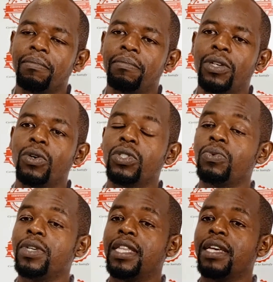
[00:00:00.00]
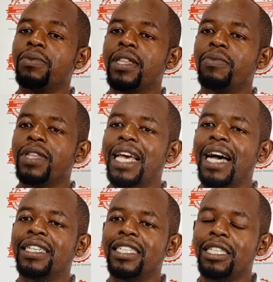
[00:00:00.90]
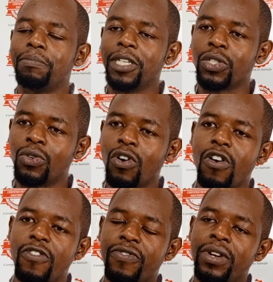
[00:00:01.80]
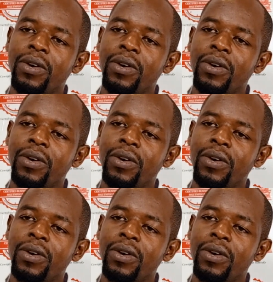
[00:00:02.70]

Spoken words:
Because with the anticipation of